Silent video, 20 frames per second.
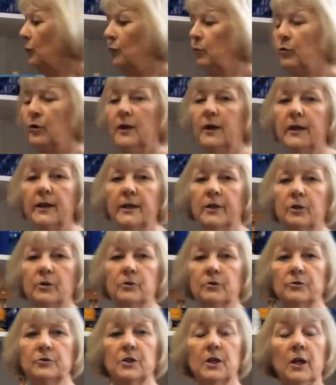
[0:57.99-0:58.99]
really
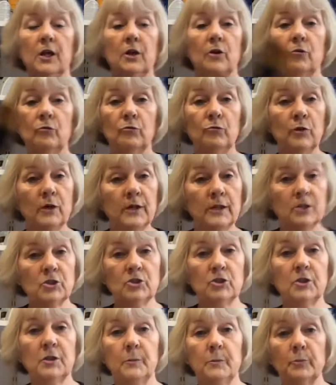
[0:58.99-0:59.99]
good.
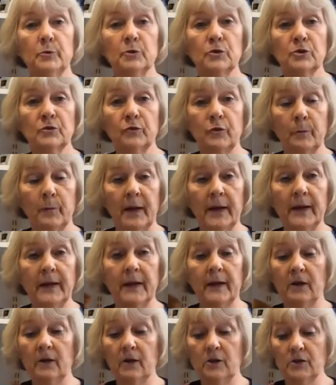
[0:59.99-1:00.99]
Really cheap brush from
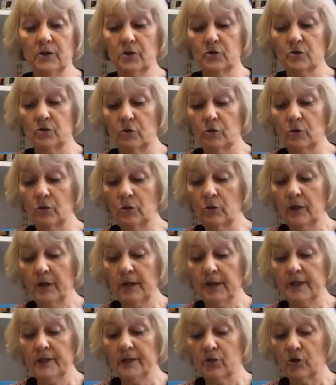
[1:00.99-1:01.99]
any art store.
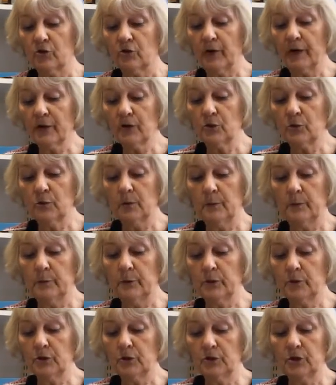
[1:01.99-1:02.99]
It's a
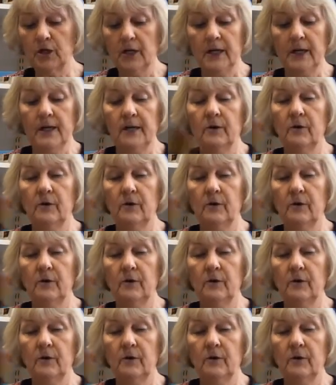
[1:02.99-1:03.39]
graduate brush